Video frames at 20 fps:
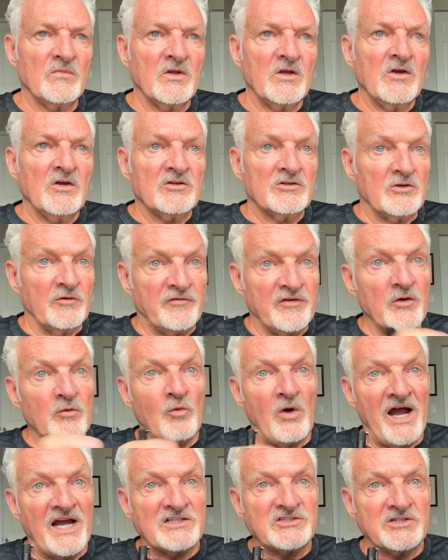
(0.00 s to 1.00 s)
So if you're
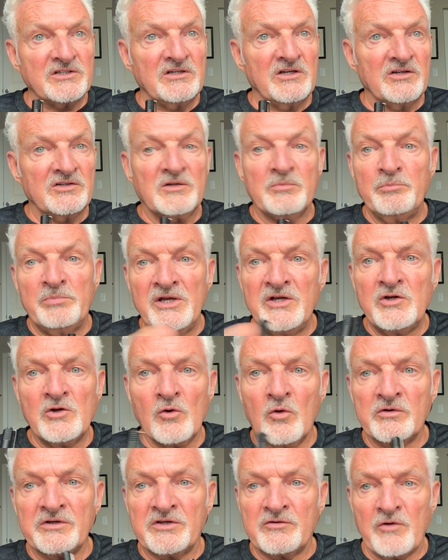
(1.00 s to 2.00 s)
watching this, be
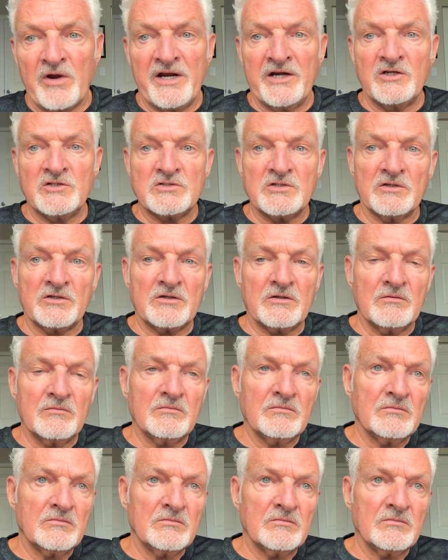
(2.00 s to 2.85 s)
your own strategist.